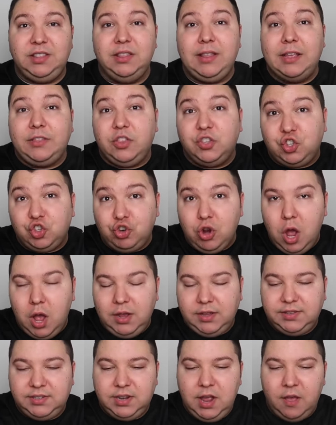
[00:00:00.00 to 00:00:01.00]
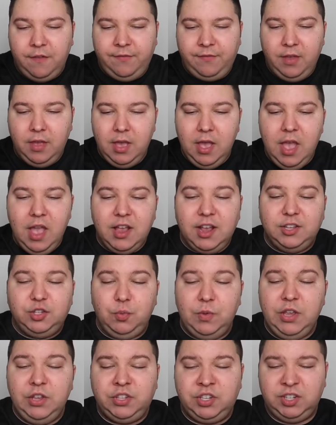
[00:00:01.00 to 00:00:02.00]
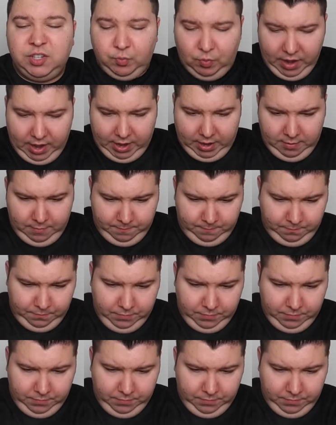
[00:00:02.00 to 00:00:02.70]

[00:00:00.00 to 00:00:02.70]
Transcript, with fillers: like the strong stuff, because we used to spray